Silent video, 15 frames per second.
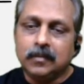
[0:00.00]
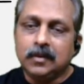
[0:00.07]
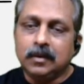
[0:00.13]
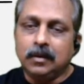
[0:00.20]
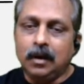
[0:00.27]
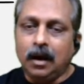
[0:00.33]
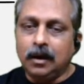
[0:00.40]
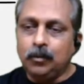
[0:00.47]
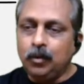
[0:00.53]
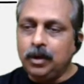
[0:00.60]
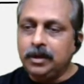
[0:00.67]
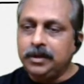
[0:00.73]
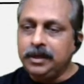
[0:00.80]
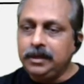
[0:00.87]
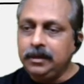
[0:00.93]

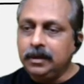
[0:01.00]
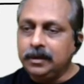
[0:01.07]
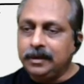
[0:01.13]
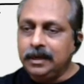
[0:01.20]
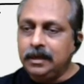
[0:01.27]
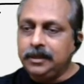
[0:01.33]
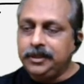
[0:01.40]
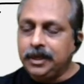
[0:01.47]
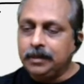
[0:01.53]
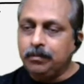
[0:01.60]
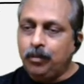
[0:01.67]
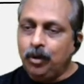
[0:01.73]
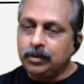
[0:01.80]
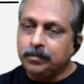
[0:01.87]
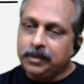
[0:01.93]
Hardworking, diligent,
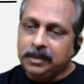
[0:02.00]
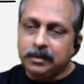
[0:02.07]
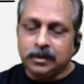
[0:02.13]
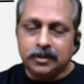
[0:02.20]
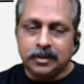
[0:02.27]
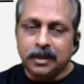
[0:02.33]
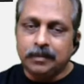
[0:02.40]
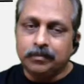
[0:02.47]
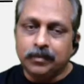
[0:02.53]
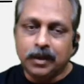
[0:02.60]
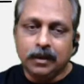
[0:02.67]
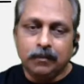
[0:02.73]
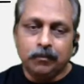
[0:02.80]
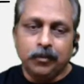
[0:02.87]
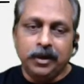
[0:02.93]
both mean the same.
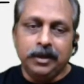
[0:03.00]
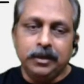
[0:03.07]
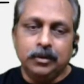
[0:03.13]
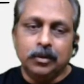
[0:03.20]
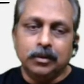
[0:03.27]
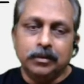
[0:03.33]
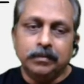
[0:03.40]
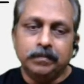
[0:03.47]
Very good.